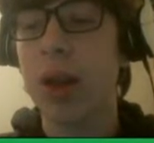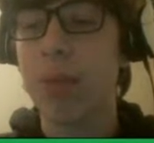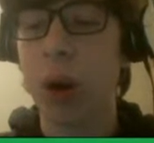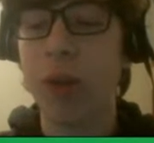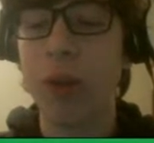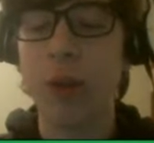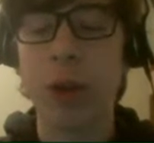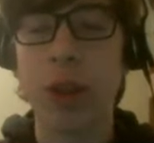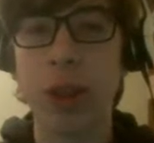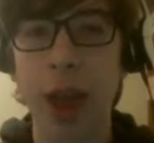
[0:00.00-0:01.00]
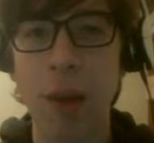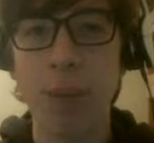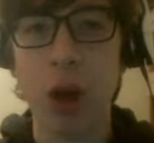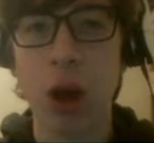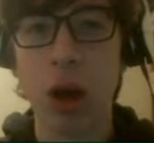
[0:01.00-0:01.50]
Marvel versus
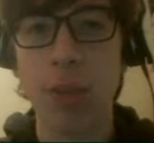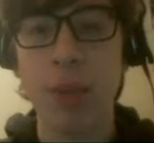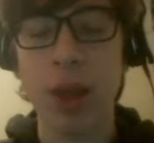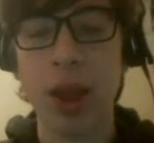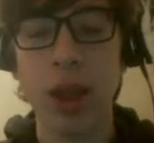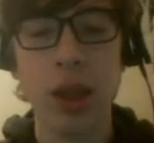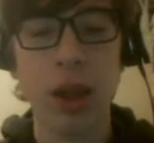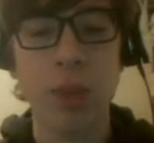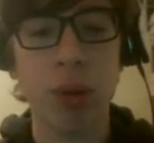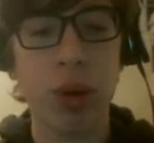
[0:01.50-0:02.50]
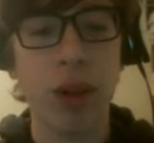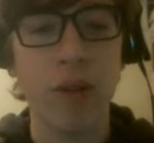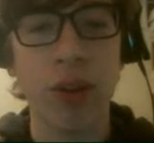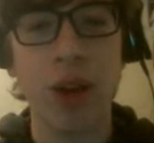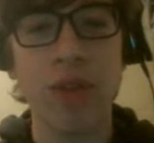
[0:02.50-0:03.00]
Capcom and then put a
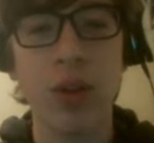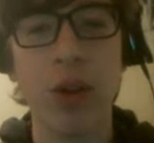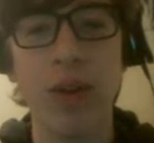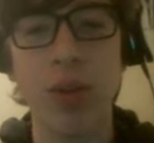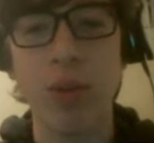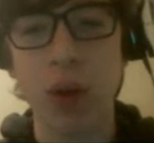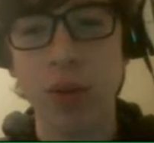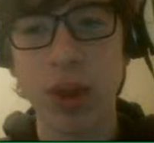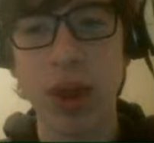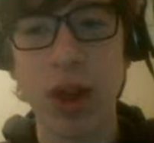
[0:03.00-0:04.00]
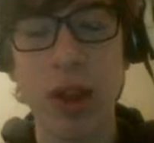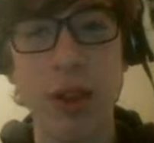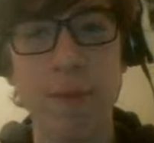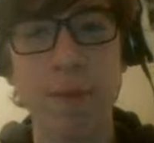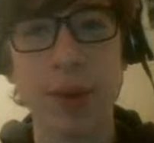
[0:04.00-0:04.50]
different a few different moves in it.
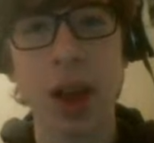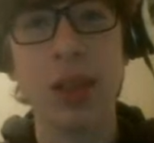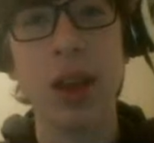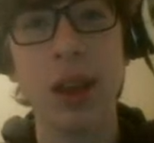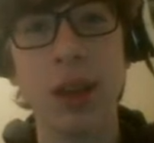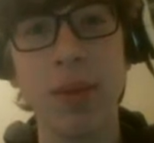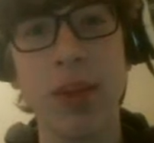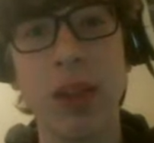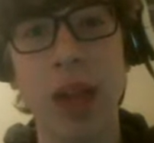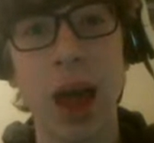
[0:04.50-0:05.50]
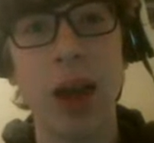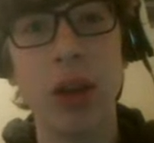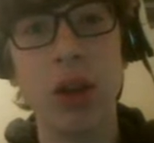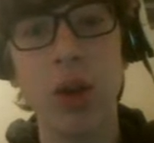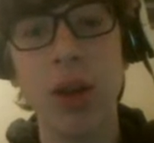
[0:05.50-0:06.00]
I think that
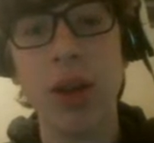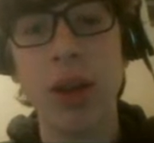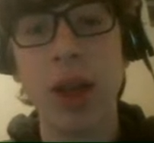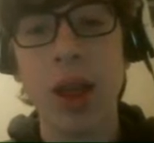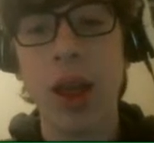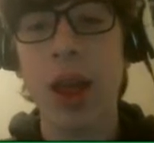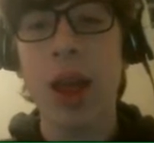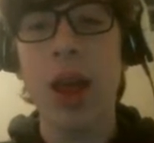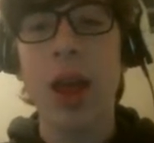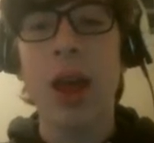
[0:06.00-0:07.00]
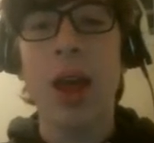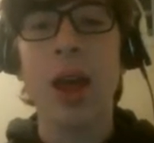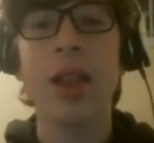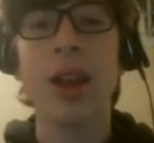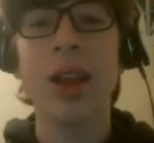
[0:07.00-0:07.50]
can do it.
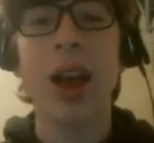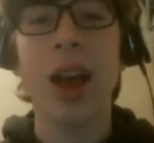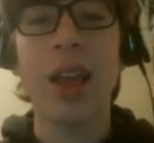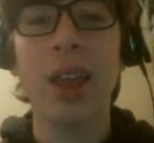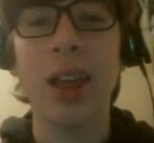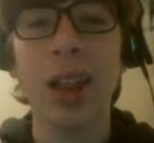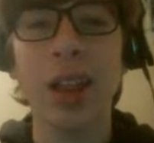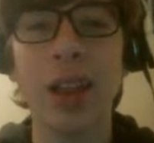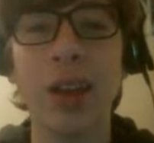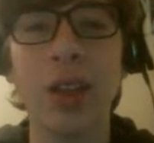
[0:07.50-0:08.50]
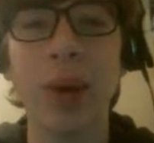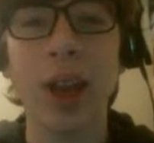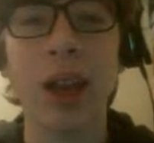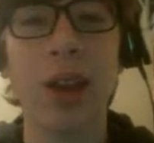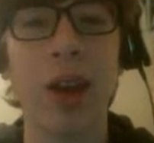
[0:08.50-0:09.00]
And then guys, let's go into my
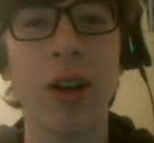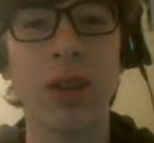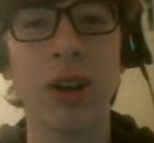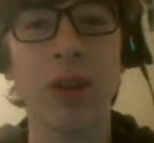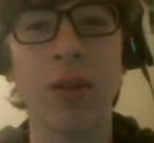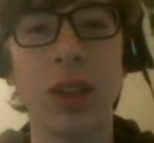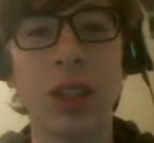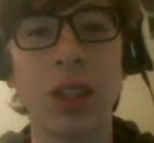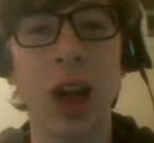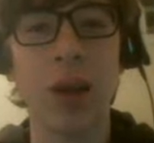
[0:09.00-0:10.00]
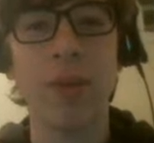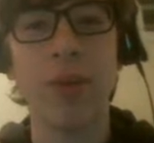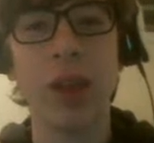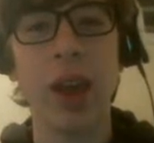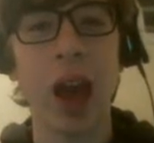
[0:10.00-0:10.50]
next character which I'm
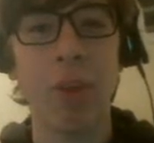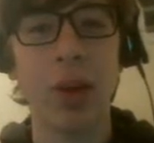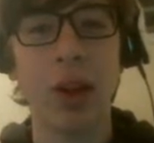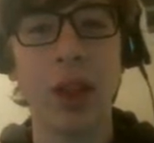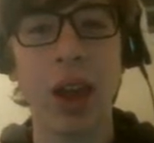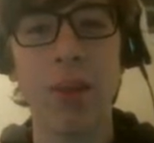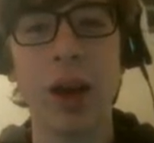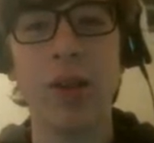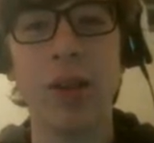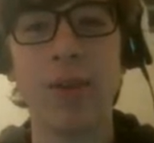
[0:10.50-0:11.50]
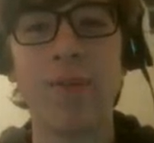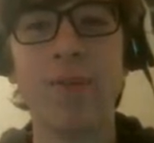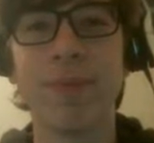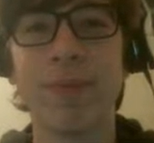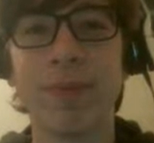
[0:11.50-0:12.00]
really happy to say about.
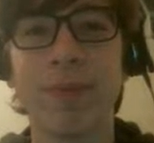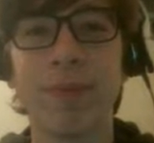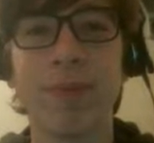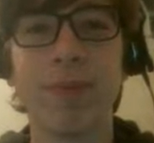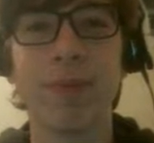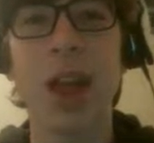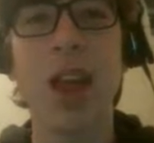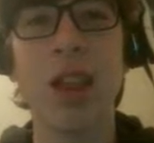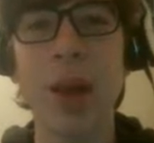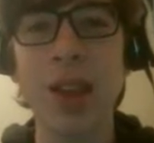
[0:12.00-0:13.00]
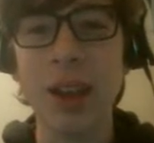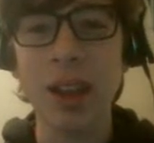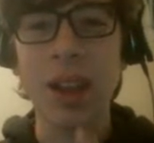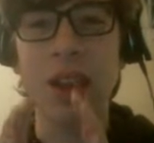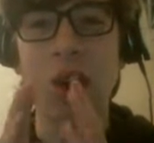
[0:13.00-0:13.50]
He's
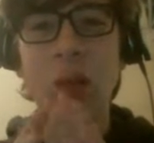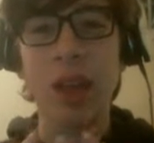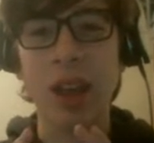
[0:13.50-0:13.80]
basically the only